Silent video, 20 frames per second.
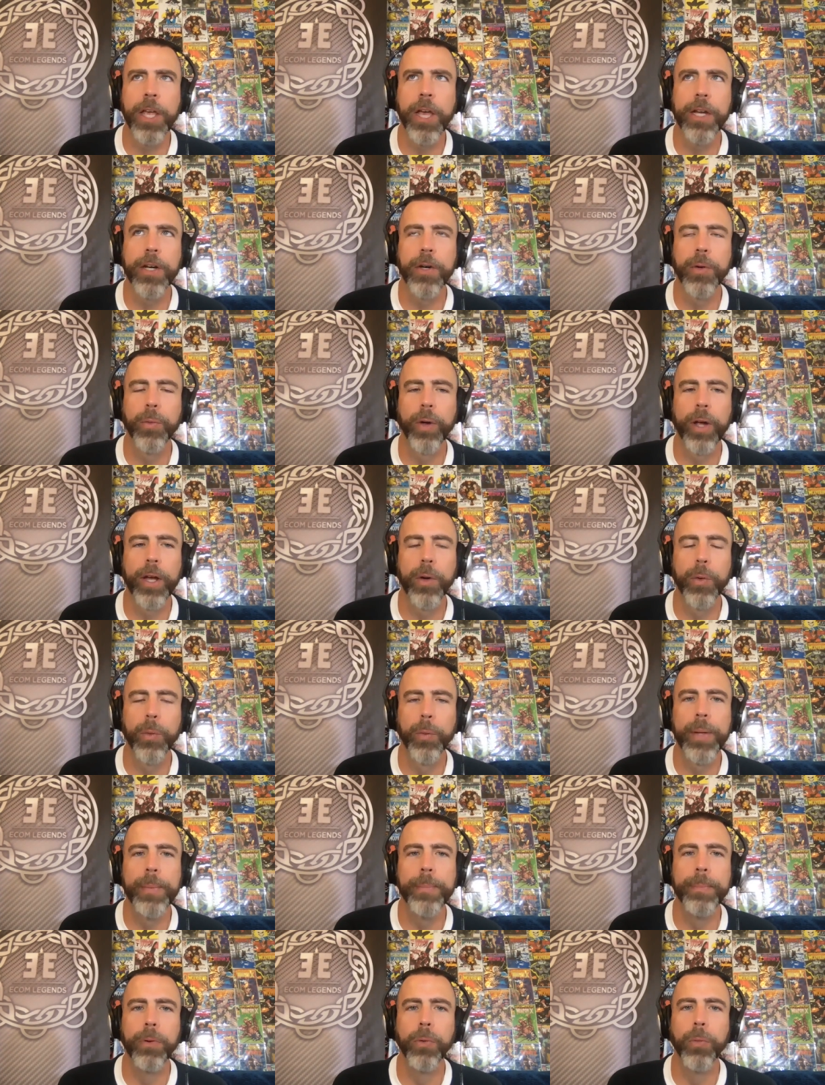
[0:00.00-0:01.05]
had to kind of
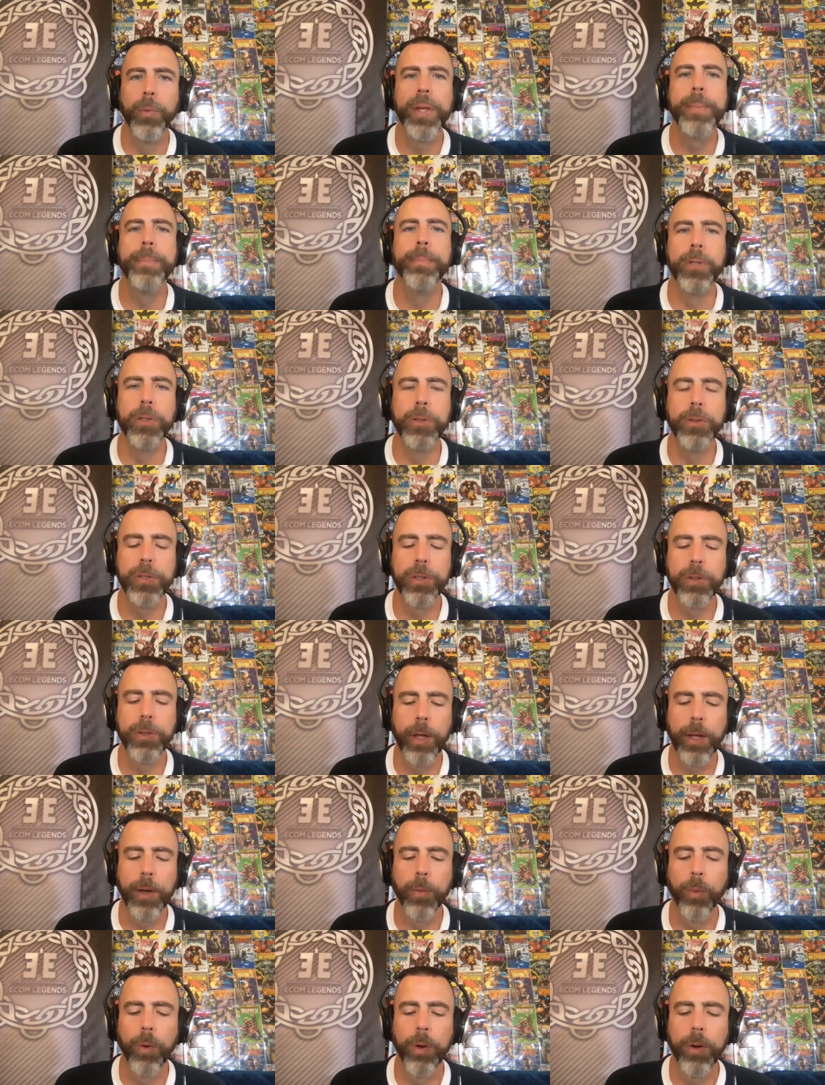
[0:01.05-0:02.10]
re- reboot.
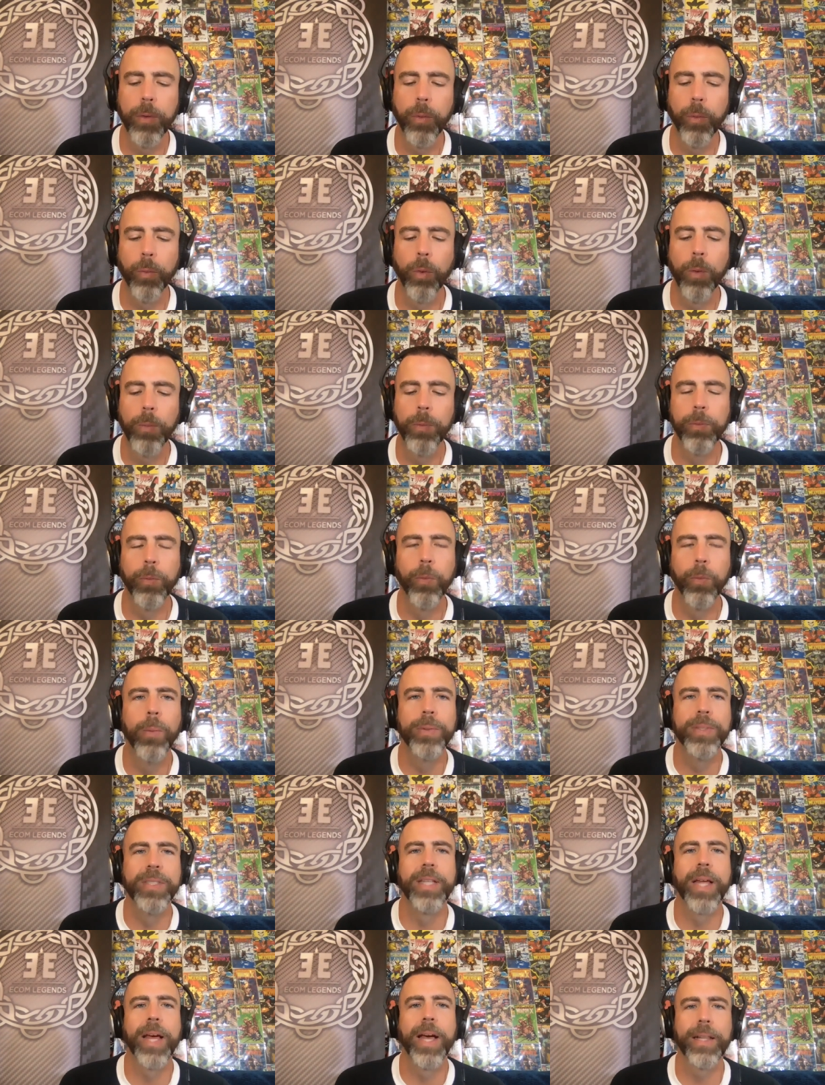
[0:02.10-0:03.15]
Like what what what
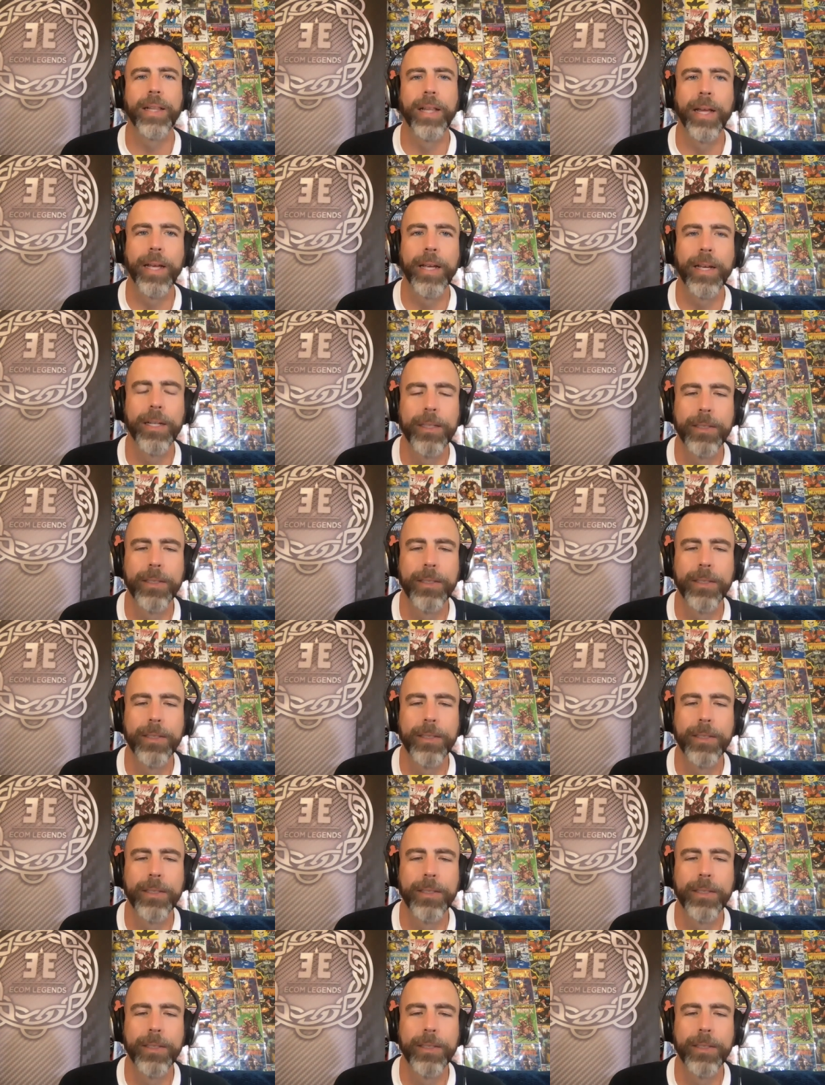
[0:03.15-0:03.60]
was that like?